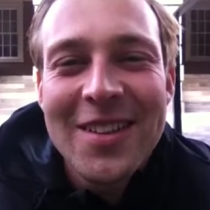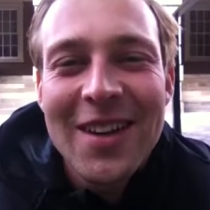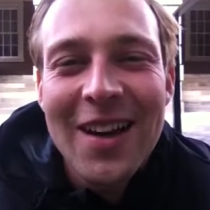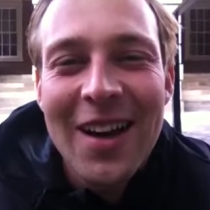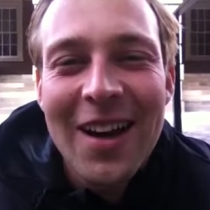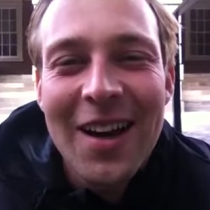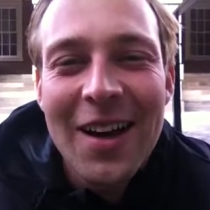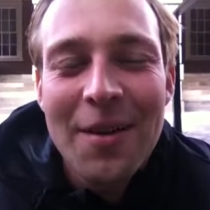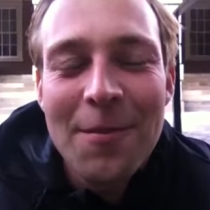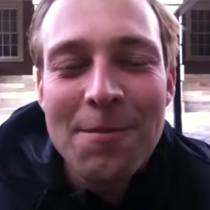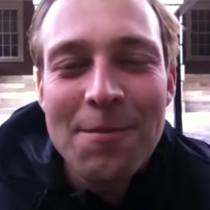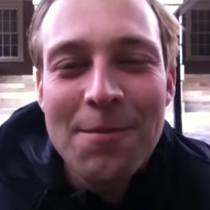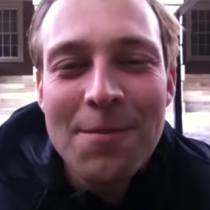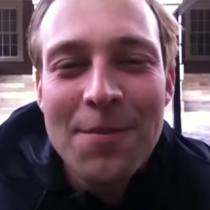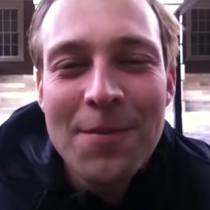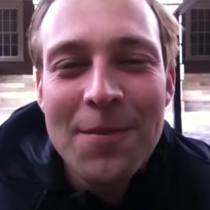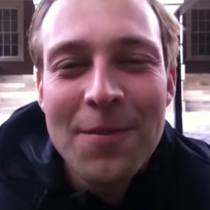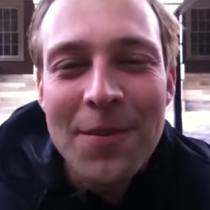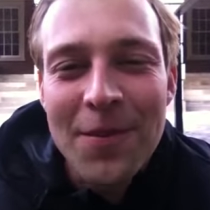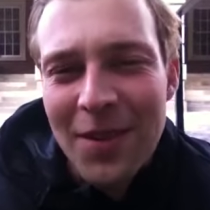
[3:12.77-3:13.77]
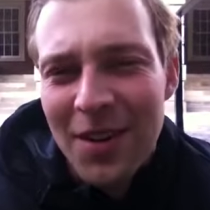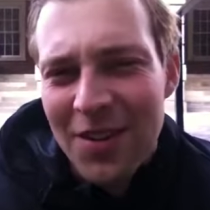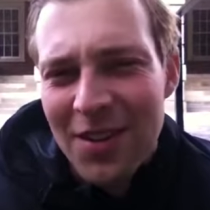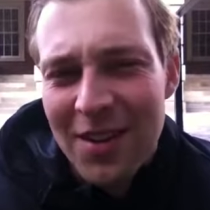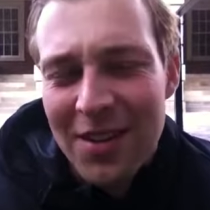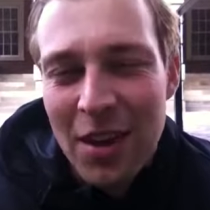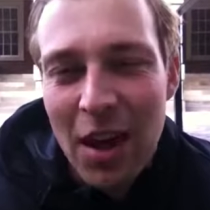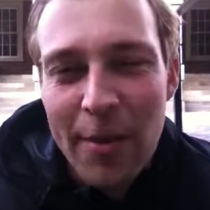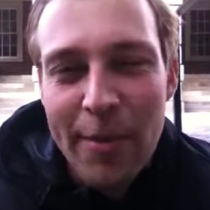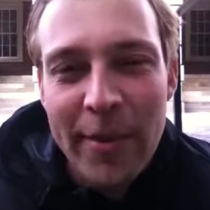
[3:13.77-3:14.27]
Does
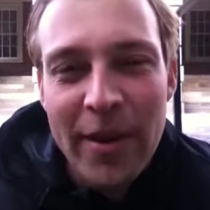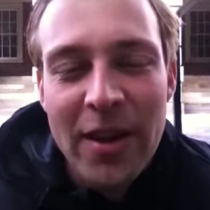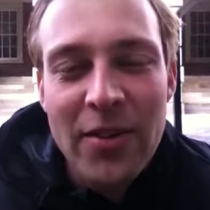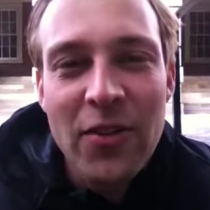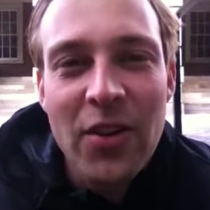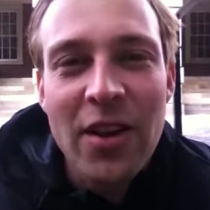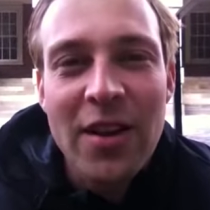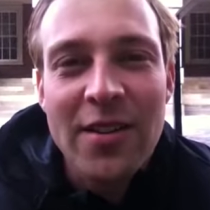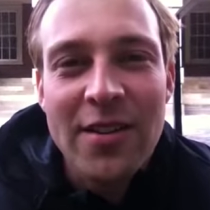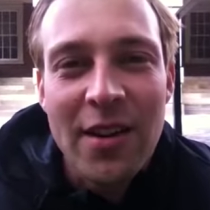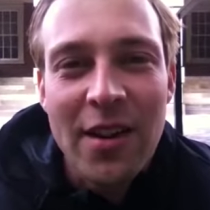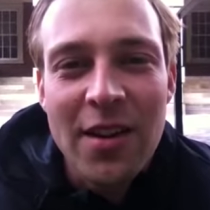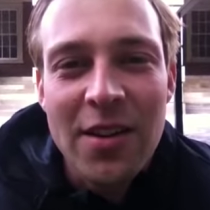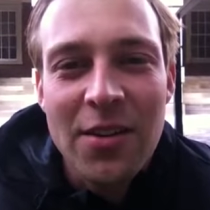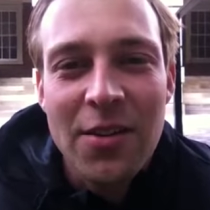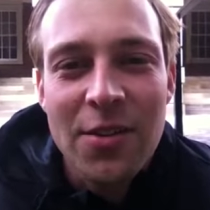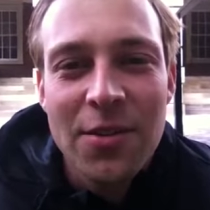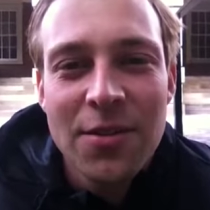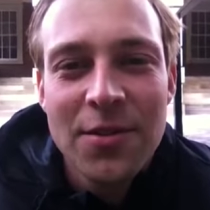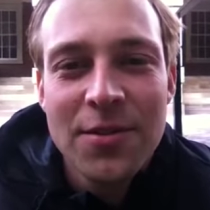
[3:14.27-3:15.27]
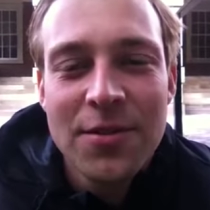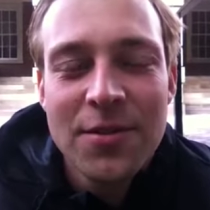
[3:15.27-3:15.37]
that topic even excite you?